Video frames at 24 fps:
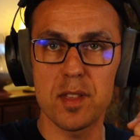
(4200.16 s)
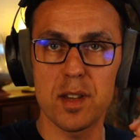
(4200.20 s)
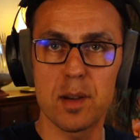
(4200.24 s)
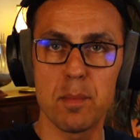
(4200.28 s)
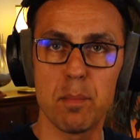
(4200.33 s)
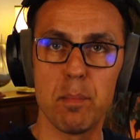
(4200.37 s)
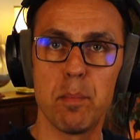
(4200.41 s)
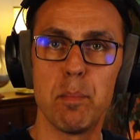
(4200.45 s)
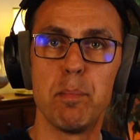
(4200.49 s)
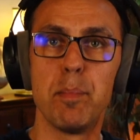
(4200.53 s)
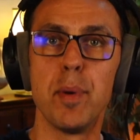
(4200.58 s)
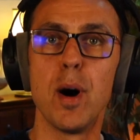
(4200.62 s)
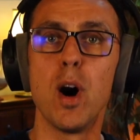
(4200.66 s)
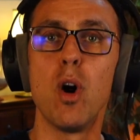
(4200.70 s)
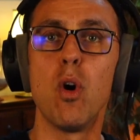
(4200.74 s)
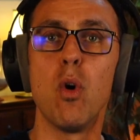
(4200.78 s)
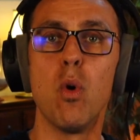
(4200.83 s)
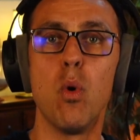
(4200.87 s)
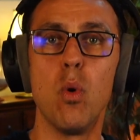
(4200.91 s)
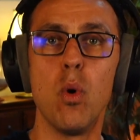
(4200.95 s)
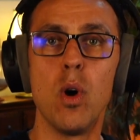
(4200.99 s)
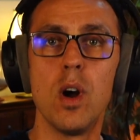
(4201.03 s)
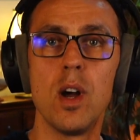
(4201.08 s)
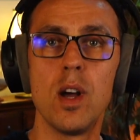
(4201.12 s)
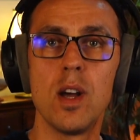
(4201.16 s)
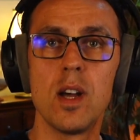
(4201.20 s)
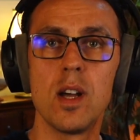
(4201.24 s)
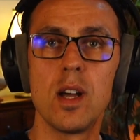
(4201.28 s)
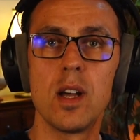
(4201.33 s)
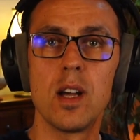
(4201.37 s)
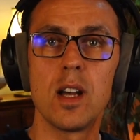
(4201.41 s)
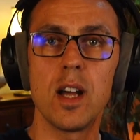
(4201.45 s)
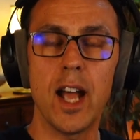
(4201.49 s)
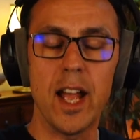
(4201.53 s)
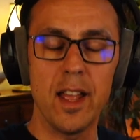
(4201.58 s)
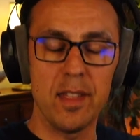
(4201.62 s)
a bow.
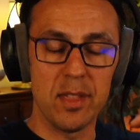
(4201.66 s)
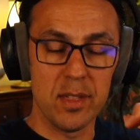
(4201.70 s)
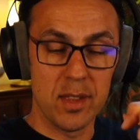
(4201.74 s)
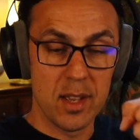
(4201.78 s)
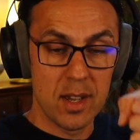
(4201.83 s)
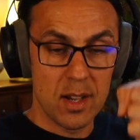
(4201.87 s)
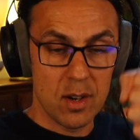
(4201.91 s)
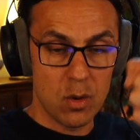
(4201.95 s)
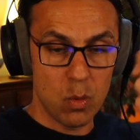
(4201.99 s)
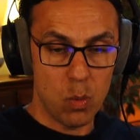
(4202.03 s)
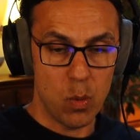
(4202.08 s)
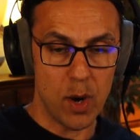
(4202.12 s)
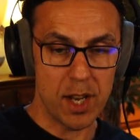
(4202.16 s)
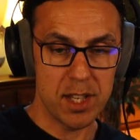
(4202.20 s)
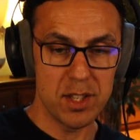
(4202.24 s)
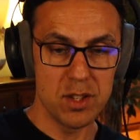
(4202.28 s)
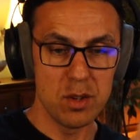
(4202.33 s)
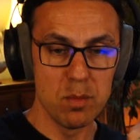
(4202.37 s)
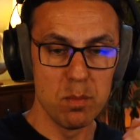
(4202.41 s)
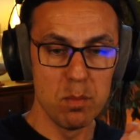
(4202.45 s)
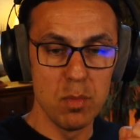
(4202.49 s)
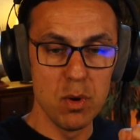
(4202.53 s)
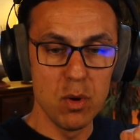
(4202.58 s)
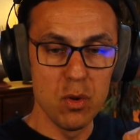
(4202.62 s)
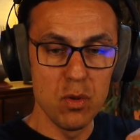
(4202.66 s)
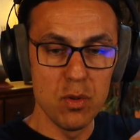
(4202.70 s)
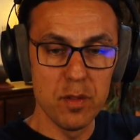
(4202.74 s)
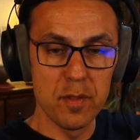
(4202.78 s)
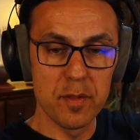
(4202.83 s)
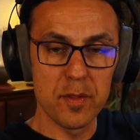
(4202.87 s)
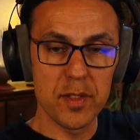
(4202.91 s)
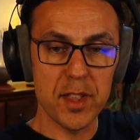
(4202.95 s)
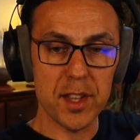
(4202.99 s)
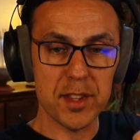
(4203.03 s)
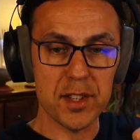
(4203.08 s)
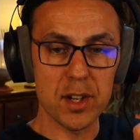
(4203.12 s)
And when you
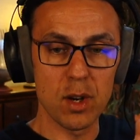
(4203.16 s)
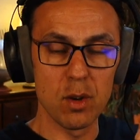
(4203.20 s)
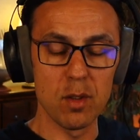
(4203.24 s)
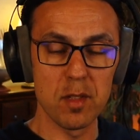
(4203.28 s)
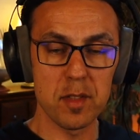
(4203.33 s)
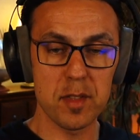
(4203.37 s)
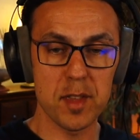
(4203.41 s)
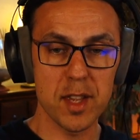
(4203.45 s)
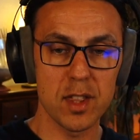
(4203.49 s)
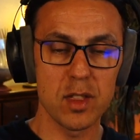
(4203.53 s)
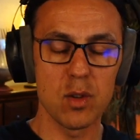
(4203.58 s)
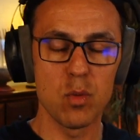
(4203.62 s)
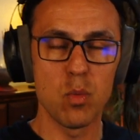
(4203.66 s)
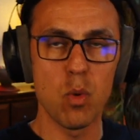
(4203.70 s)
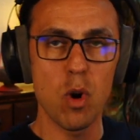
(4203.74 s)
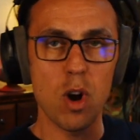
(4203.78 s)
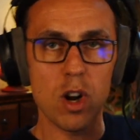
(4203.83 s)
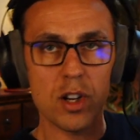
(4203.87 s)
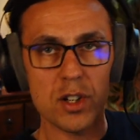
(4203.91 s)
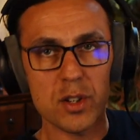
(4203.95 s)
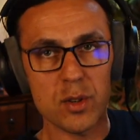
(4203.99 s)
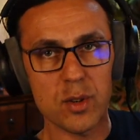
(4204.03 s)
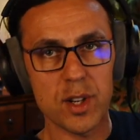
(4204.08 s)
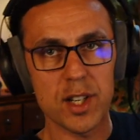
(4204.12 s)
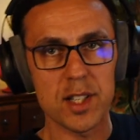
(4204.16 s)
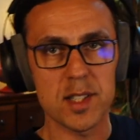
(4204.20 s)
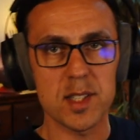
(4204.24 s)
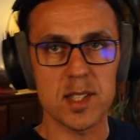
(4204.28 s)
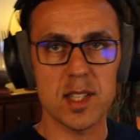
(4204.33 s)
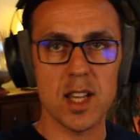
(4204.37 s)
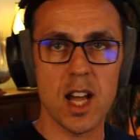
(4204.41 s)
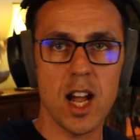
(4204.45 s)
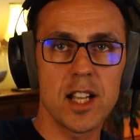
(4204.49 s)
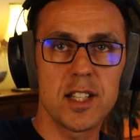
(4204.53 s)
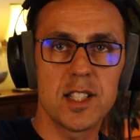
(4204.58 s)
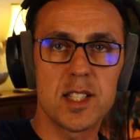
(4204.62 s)
move that whole thing, the water
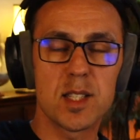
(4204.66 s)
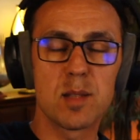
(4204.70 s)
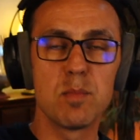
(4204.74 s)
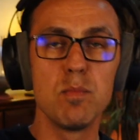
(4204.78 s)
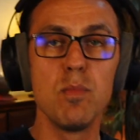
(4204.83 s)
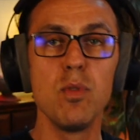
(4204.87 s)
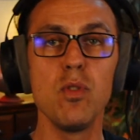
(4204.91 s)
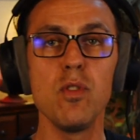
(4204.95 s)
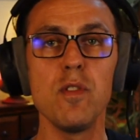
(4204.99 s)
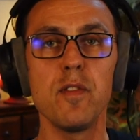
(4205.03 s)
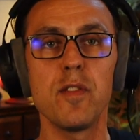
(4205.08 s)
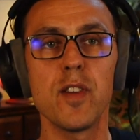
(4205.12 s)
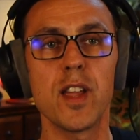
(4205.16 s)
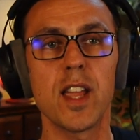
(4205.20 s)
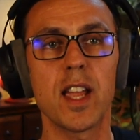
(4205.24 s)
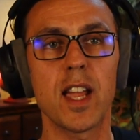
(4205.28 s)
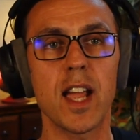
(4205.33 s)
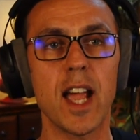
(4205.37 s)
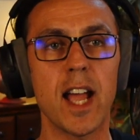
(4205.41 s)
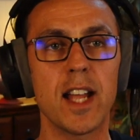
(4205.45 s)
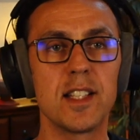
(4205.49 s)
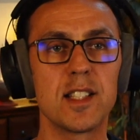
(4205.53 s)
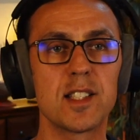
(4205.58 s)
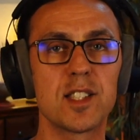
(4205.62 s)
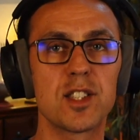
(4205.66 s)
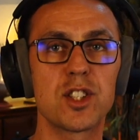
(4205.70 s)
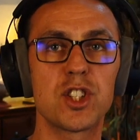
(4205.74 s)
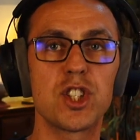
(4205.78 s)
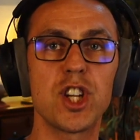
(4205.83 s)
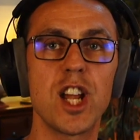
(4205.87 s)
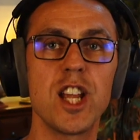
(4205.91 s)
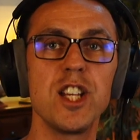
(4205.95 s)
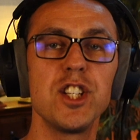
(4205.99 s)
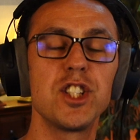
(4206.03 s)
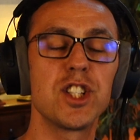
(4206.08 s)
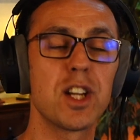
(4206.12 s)
inside is moving and it's
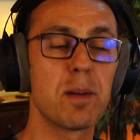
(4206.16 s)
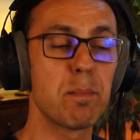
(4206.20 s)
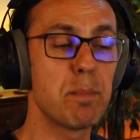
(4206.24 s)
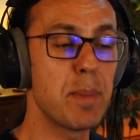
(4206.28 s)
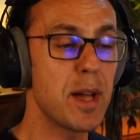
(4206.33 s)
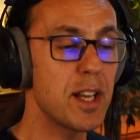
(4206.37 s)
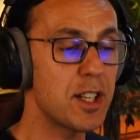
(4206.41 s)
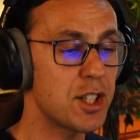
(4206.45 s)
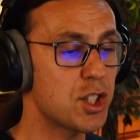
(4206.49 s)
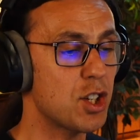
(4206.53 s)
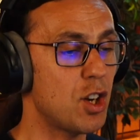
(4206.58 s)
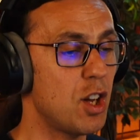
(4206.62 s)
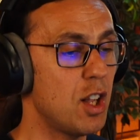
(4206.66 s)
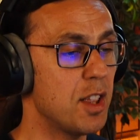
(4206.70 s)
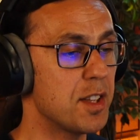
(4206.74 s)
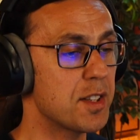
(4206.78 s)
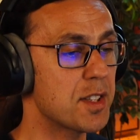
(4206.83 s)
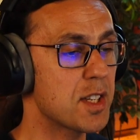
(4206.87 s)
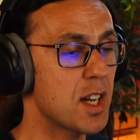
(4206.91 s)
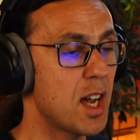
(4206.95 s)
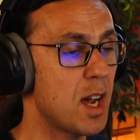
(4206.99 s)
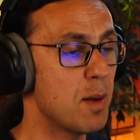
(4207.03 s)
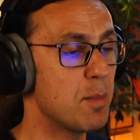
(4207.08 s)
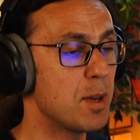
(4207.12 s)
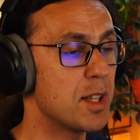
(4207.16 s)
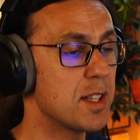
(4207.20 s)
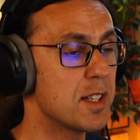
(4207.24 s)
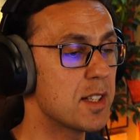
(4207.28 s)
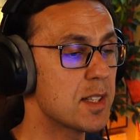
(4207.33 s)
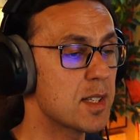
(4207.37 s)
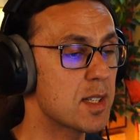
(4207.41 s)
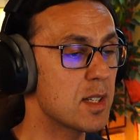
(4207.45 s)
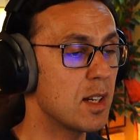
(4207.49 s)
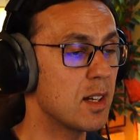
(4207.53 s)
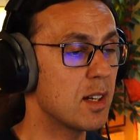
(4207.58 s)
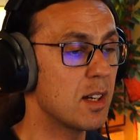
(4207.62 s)
changing pitch all the time. And
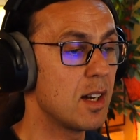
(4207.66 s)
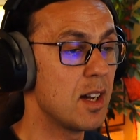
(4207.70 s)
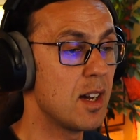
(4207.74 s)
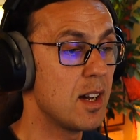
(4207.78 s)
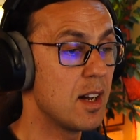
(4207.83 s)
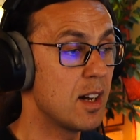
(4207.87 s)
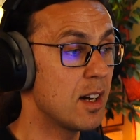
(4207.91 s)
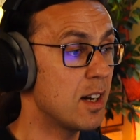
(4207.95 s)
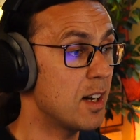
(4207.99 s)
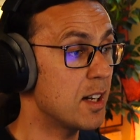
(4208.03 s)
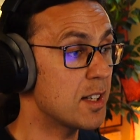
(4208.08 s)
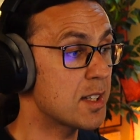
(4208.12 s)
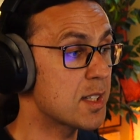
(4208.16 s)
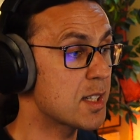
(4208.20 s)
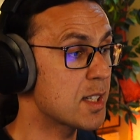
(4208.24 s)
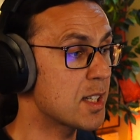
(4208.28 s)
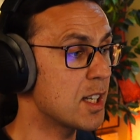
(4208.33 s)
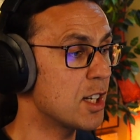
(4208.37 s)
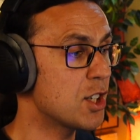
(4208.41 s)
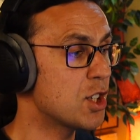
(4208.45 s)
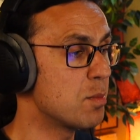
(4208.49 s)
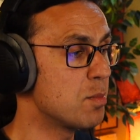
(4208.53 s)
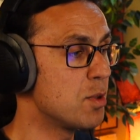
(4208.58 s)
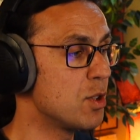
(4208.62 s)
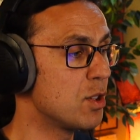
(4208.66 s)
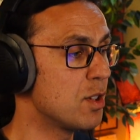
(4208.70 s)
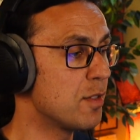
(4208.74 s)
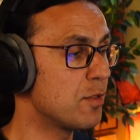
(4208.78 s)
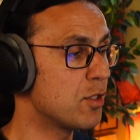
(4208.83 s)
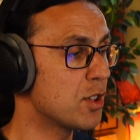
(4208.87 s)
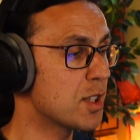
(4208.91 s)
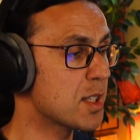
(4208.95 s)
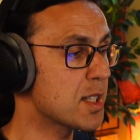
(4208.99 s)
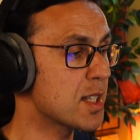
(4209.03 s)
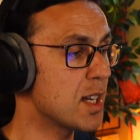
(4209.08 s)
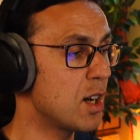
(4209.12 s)
it's such a
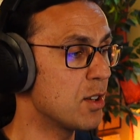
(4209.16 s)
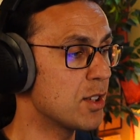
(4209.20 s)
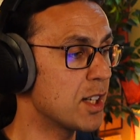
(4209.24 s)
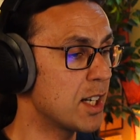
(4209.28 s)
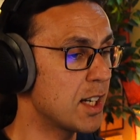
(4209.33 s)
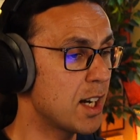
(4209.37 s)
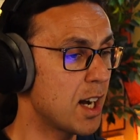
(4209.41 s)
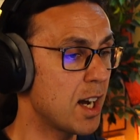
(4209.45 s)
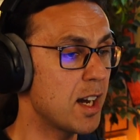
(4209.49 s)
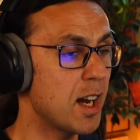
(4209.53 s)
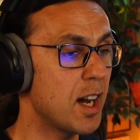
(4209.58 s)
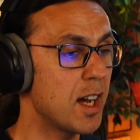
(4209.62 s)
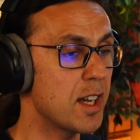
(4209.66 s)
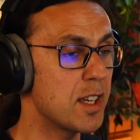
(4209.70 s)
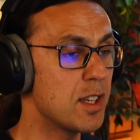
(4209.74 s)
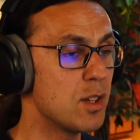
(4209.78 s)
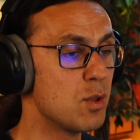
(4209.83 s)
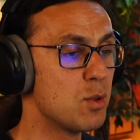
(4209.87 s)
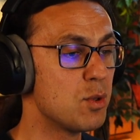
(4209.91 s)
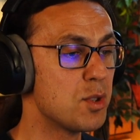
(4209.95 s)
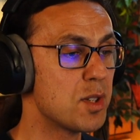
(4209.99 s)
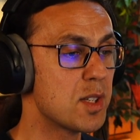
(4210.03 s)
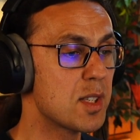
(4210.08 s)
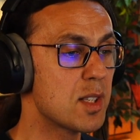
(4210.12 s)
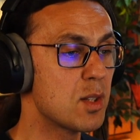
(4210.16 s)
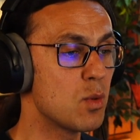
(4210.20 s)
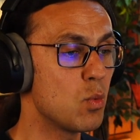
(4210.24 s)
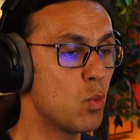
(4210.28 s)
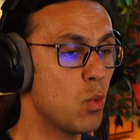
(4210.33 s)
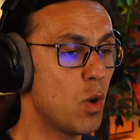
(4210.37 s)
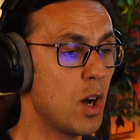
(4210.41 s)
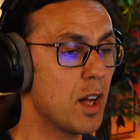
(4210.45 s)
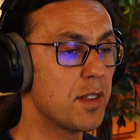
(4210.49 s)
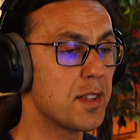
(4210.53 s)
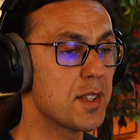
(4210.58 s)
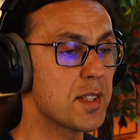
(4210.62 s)
beautiful sound. And I used
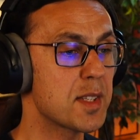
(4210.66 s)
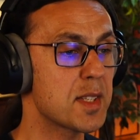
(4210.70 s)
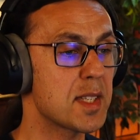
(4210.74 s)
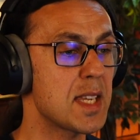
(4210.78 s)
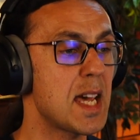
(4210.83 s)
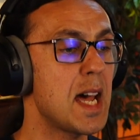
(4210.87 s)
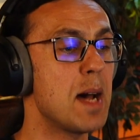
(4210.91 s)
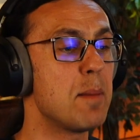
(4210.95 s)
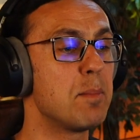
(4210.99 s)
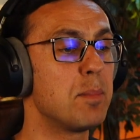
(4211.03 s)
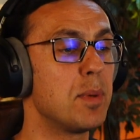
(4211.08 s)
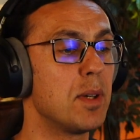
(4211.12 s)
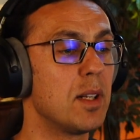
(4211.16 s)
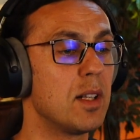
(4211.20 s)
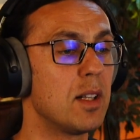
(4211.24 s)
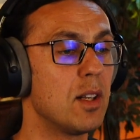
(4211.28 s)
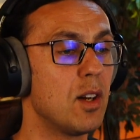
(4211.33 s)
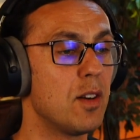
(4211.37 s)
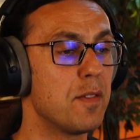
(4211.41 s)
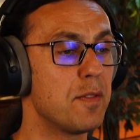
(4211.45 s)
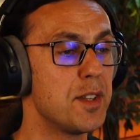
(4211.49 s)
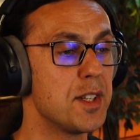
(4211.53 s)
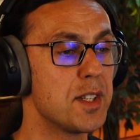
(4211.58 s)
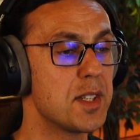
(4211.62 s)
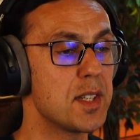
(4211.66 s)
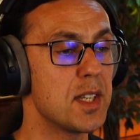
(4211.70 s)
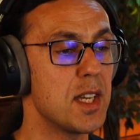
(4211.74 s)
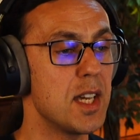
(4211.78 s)
one sample of this